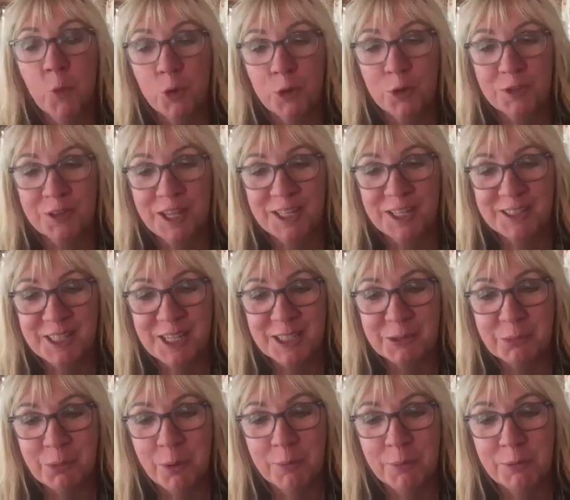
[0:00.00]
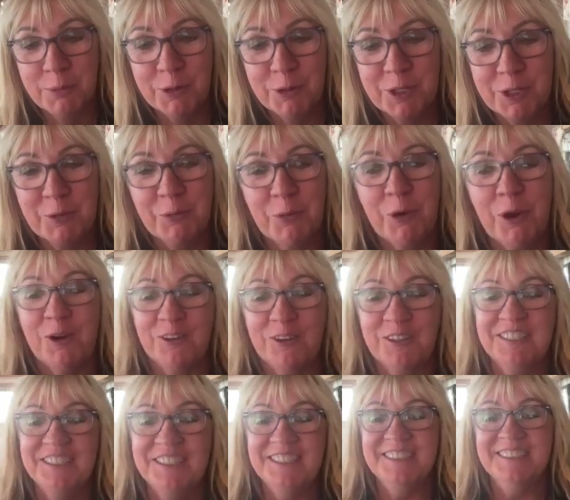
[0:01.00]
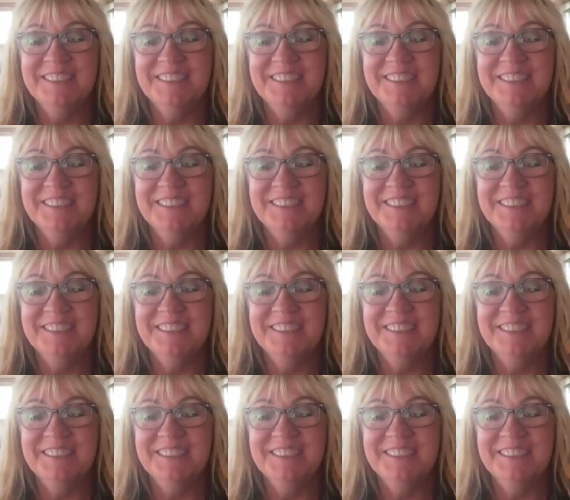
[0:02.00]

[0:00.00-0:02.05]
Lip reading: Ford, that's probably where you were.